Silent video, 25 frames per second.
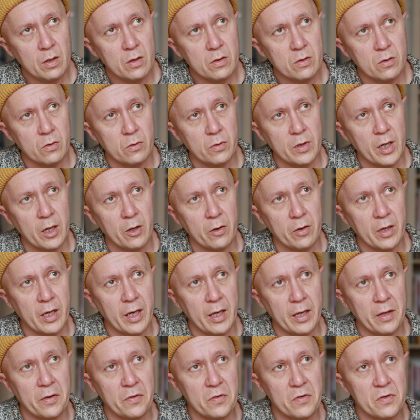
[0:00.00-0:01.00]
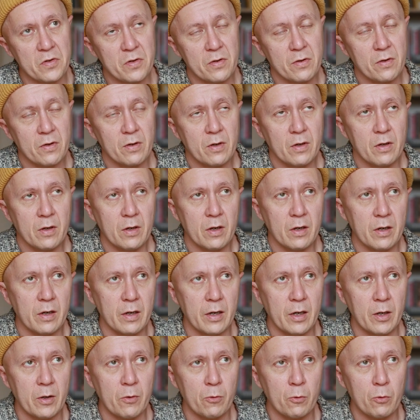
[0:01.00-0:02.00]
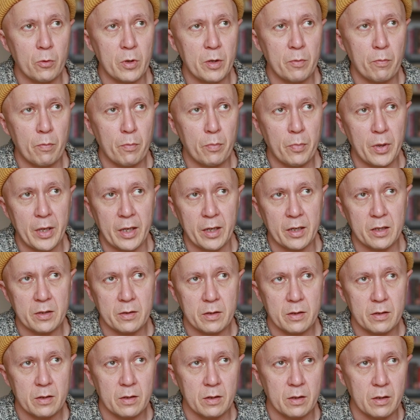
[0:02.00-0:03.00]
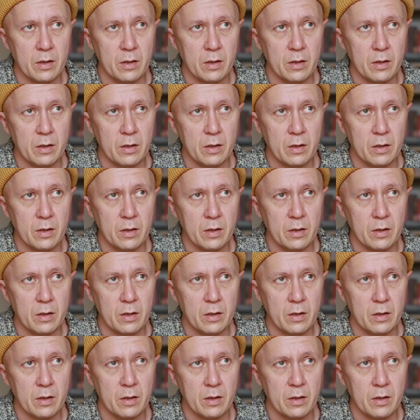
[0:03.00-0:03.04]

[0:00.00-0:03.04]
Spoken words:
So in our case, we picked